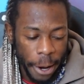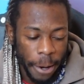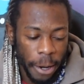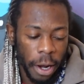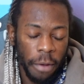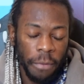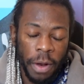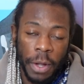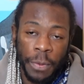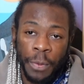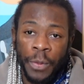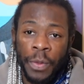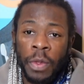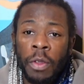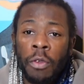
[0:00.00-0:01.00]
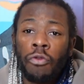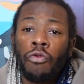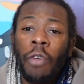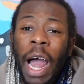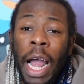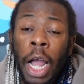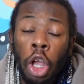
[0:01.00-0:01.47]
Lovely.
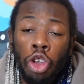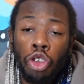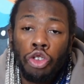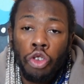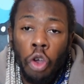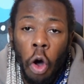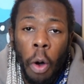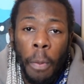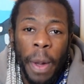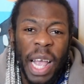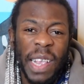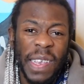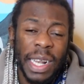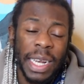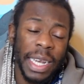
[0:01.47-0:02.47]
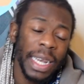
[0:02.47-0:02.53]
Right, so basically